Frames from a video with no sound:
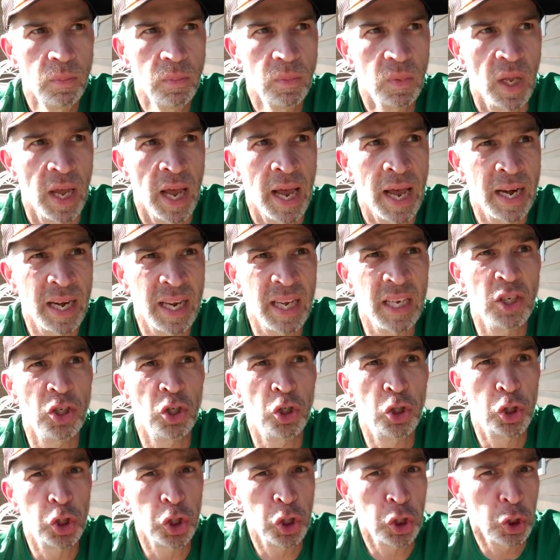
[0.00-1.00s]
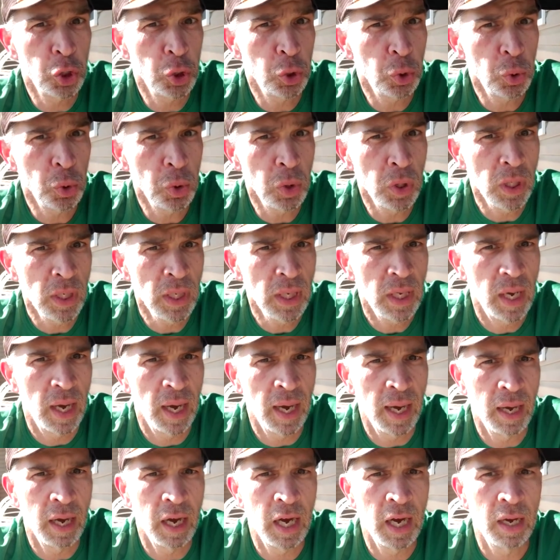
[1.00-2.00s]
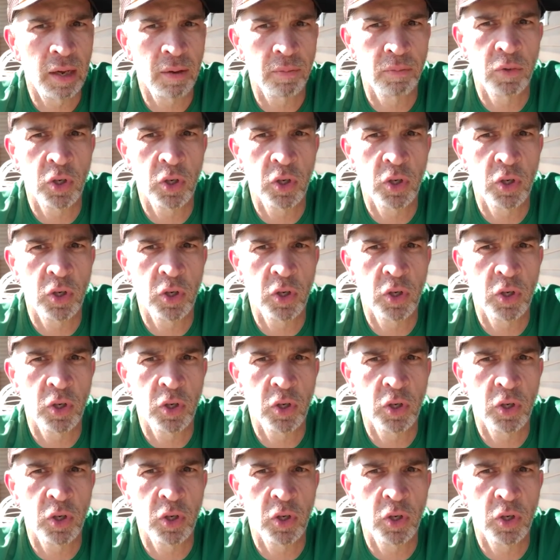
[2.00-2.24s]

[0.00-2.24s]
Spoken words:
And in June, a